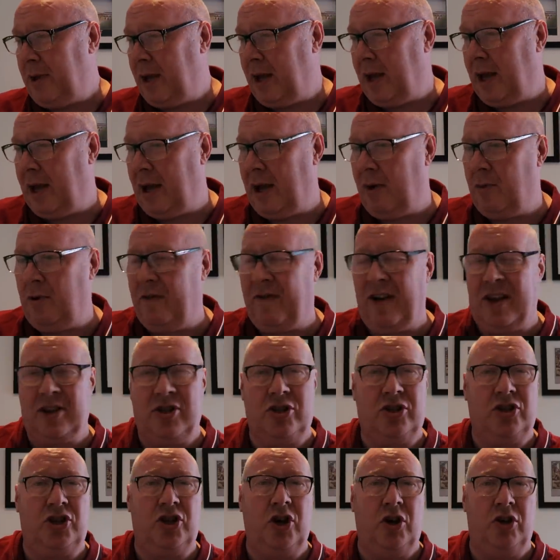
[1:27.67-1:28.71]
We've had
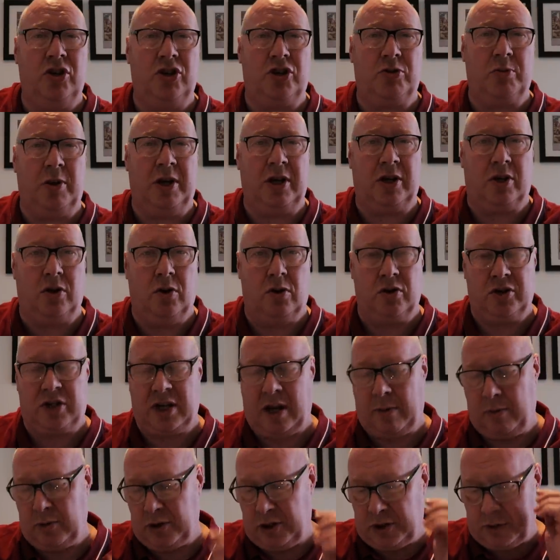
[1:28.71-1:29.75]
tuna sweet corn
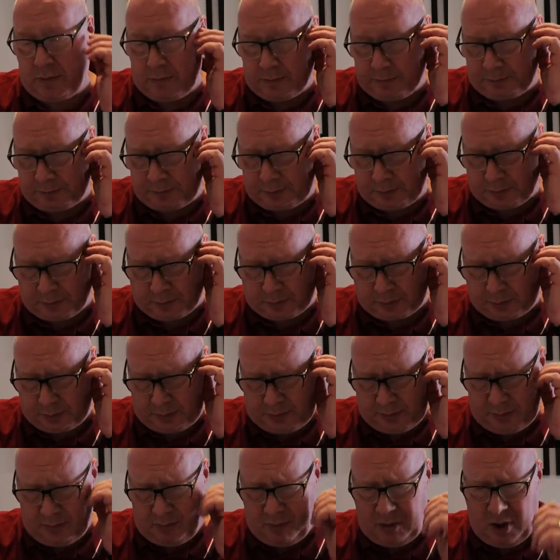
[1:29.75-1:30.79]
sandwiches.
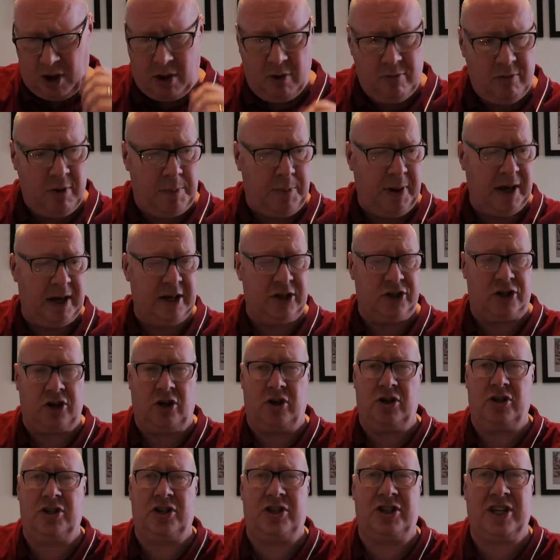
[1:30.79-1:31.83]
Repeats on
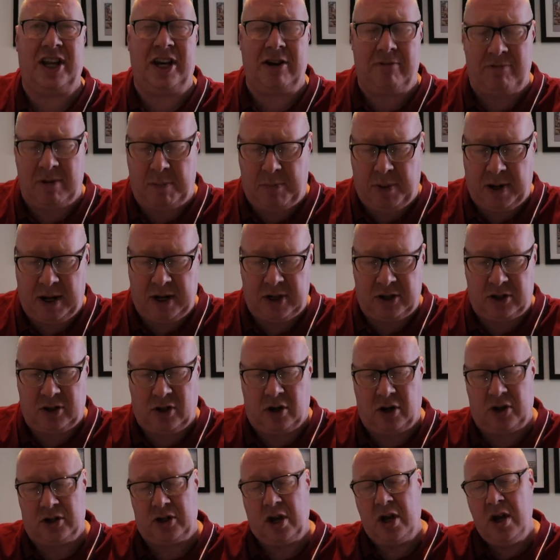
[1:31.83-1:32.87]
us.
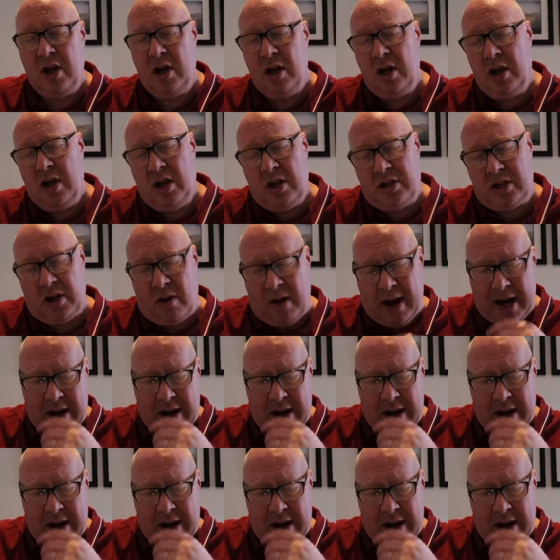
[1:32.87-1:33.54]
So